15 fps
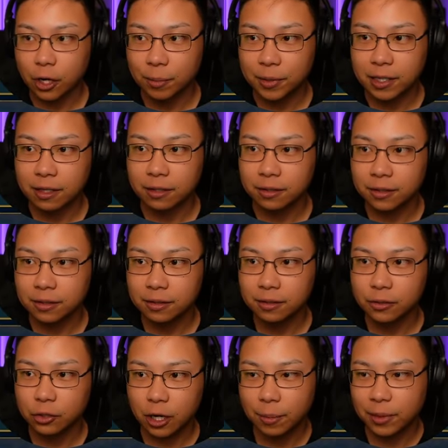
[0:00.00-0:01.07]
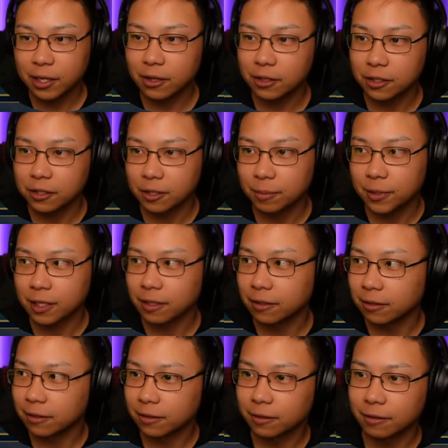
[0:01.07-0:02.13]
gear and disappear,
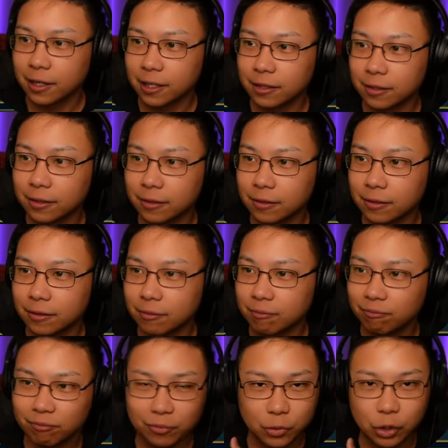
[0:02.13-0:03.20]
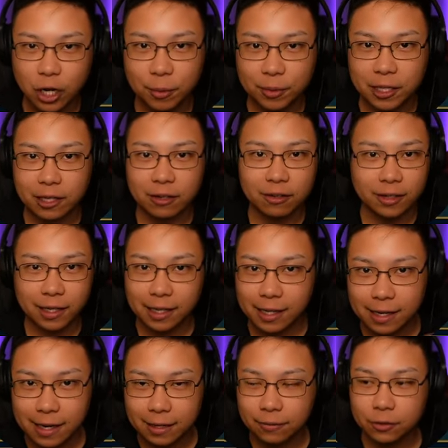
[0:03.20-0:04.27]
right? Drop gear and
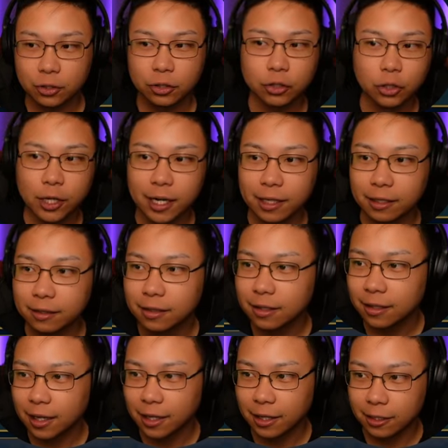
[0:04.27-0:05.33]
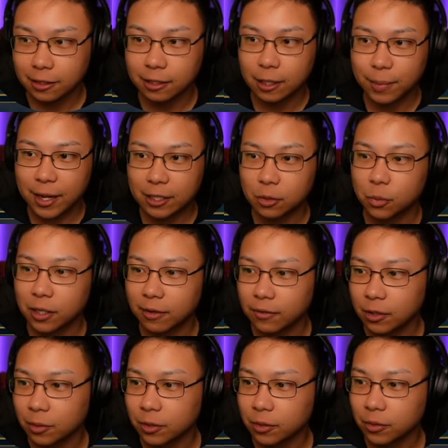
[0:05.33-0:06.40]
get out of Dragon, and then get back to whatever
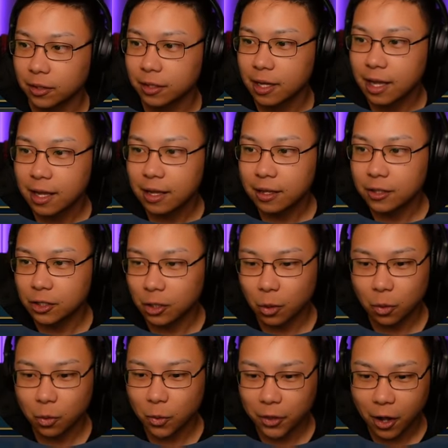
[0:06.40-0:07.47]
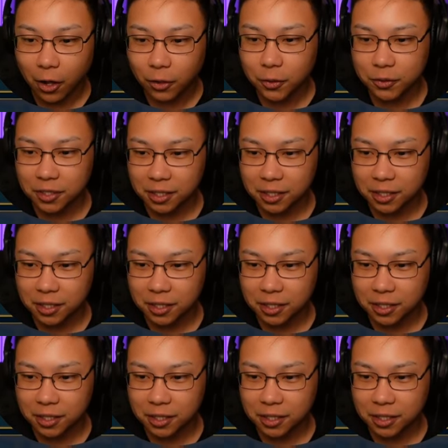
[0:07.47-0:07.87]
you were doing. So with all those